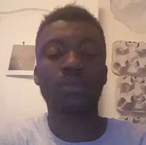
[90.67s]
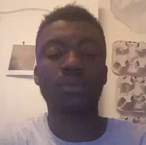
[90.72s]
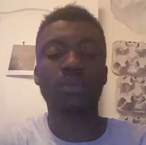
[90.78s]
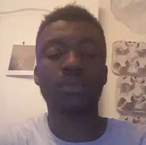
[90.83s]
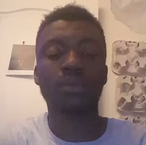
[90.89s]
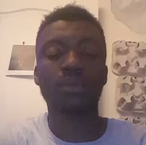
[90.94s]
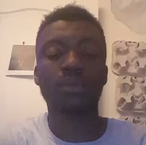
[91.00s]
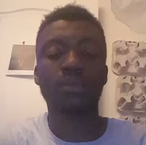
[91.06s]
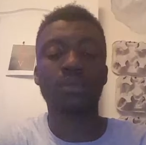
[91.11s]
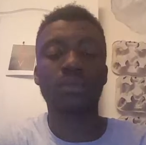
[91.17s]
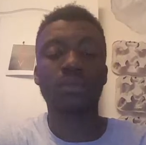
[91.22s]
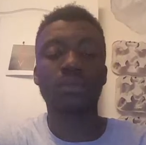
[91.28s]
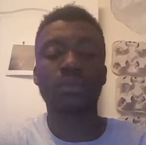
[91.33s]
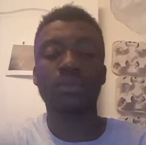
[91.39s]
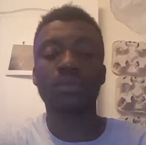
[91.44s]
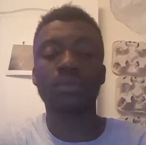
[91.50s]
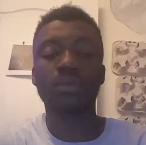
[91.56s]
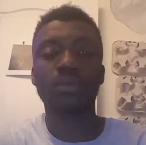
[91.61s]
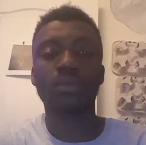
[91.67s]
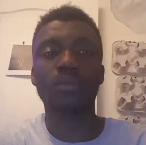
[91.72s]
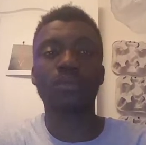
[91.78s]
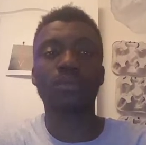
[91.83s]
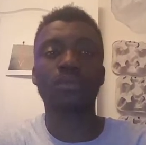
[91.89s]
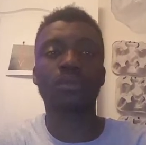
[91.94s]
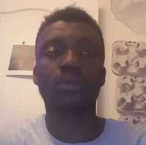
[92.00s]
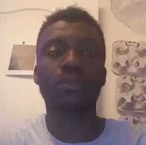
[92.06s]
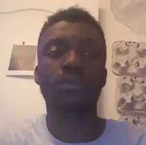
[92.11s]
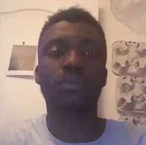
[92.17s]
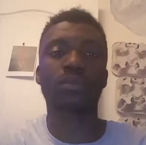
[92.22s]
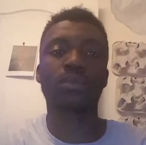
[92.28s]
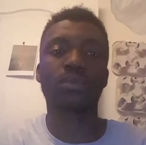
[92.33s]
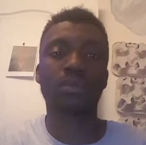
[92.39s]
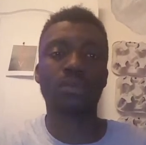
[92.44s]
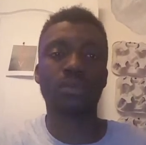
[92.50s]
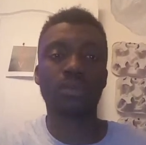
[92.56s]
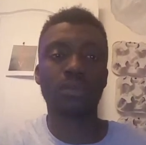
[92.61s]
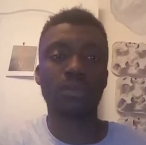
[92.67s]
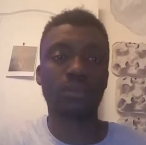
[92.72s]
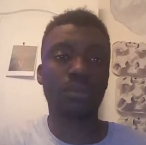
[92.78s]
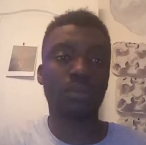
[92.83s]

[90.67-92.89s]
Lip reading: Nothing is said.